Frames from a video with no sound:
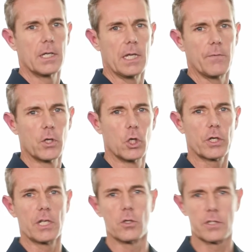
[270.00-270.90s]
If you look
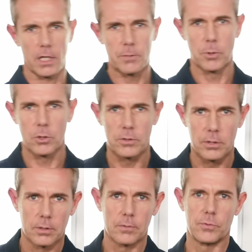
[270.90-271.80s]
in your textbooks
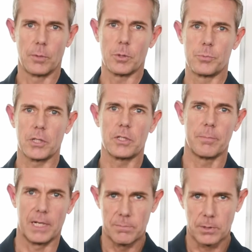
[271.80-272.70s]
from your project
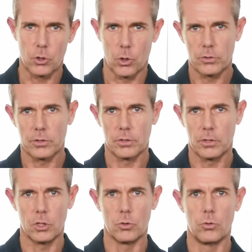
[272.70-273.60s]
management courses,
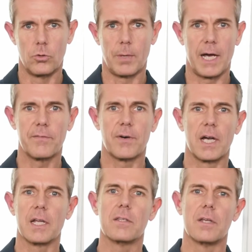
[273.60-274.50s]
you might
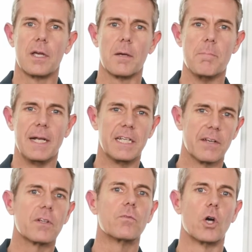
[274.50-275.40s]
find many
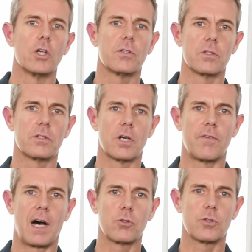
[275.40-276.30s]
different versions of
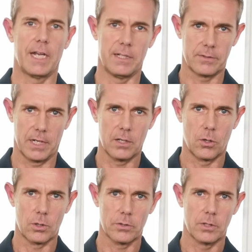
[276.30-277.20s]
how to handle
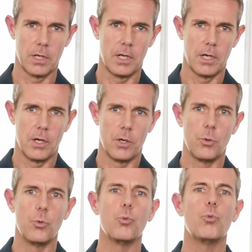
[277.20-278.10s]
stakeholders.
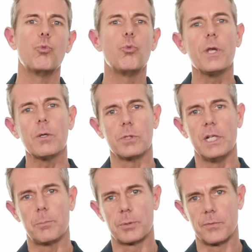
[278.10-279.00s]
We
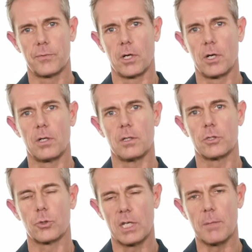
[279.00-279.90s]
really prefer
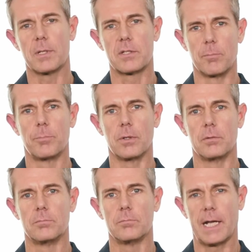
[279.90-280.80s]
to keep it simple.
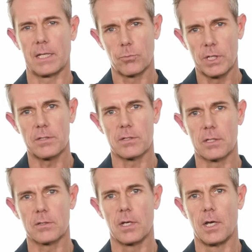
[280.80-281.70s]
And the reason
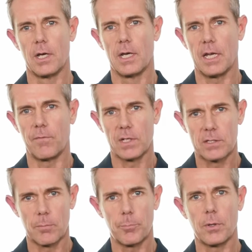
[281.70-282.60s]
is, if it's
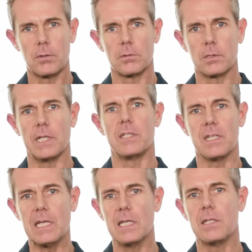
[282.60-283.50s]
simple, it's
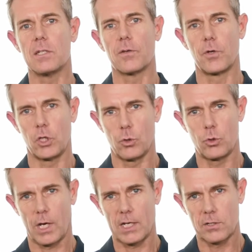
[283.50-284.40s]
easier for you
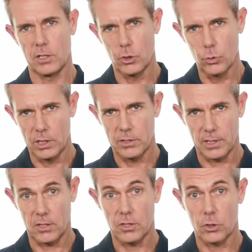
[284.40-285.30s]
to actually do this
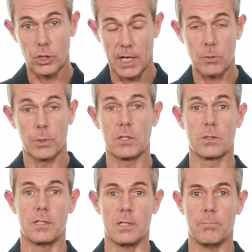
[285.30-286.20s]
session together with your
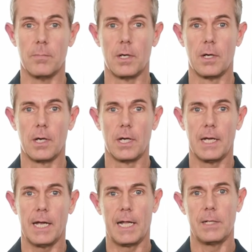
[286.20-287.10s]
team.
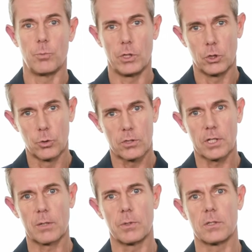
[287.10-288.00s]
And when you do it
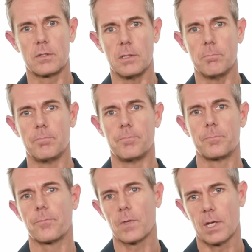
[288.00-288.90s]
together with your team,
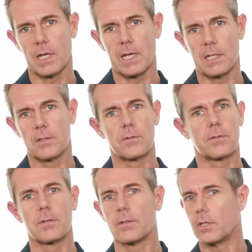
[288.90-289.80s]

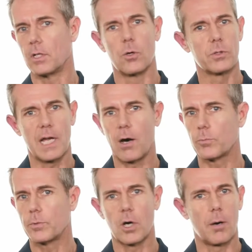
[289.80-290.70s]
it's, the
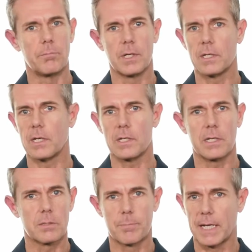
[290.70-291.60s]
outcome
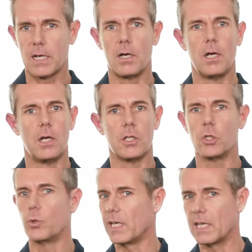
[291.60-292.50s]
is better.
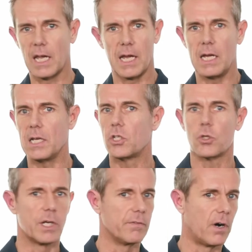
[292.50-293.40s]
You engage,
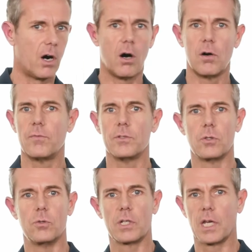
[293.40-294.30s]
you involve,
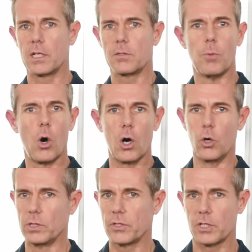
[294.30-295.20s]
you get more
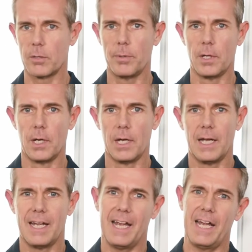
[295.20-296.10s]
ownership,
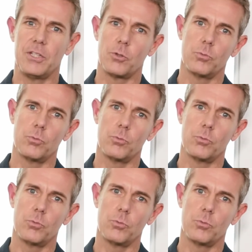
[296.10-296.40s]
and